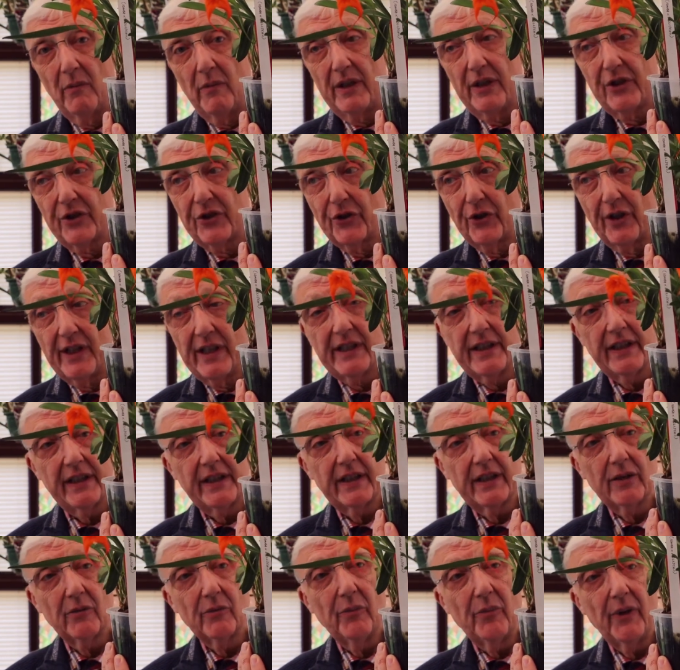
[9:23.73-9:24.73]
mistreated
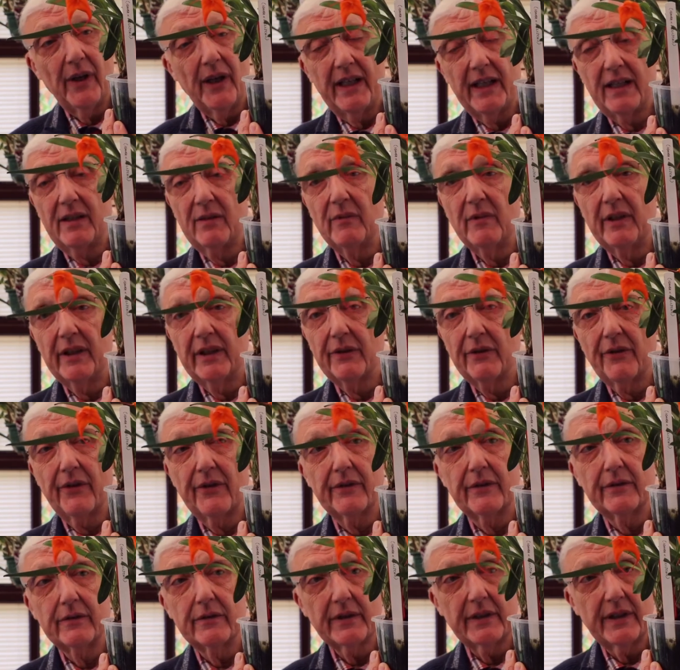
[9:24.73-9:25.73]
compared to my other
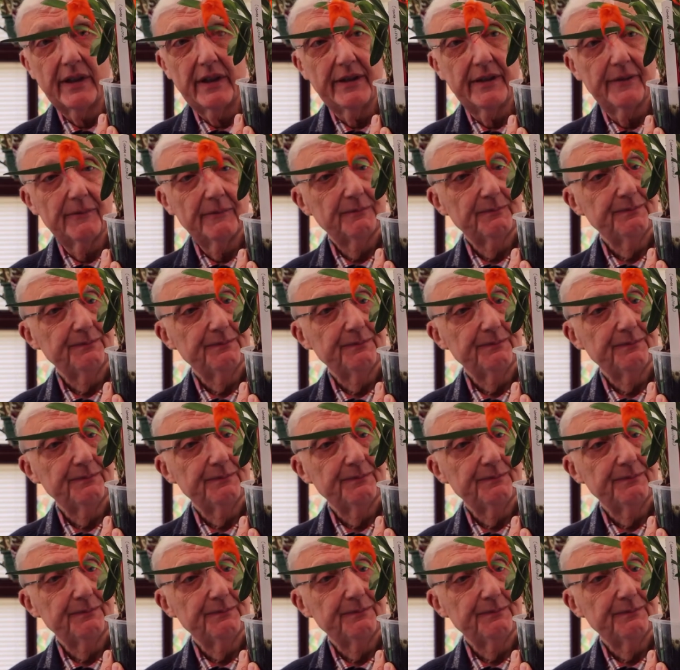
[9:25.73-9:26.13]
orchids.